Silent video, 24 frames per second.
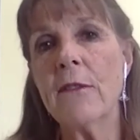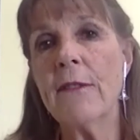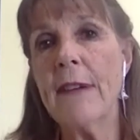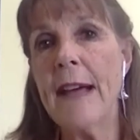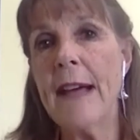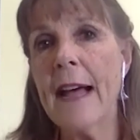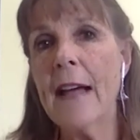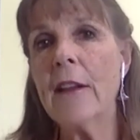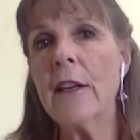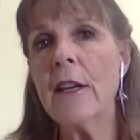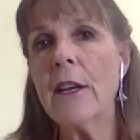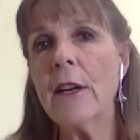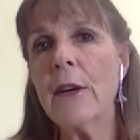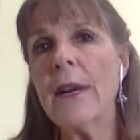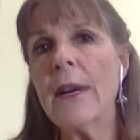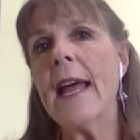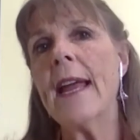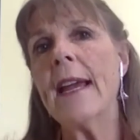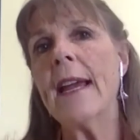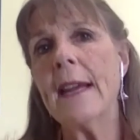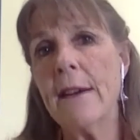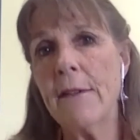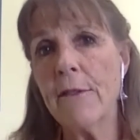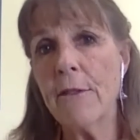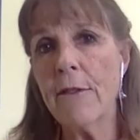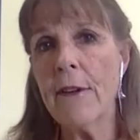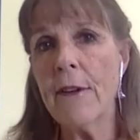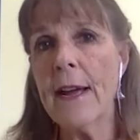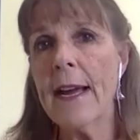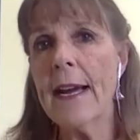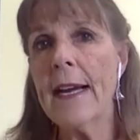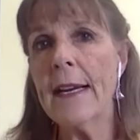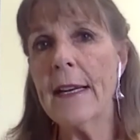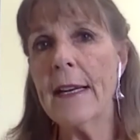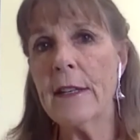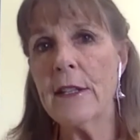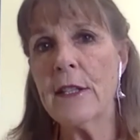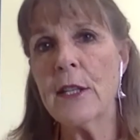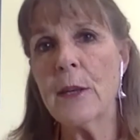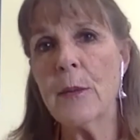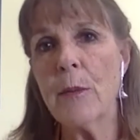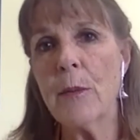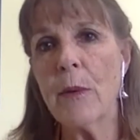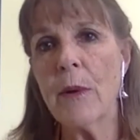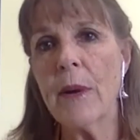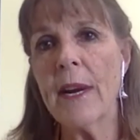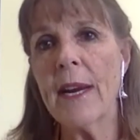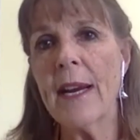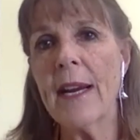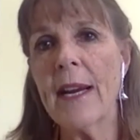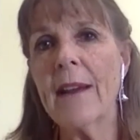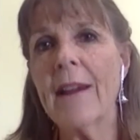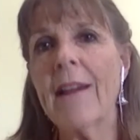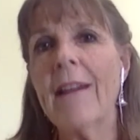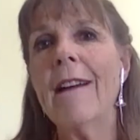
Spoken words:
valued and invited to bring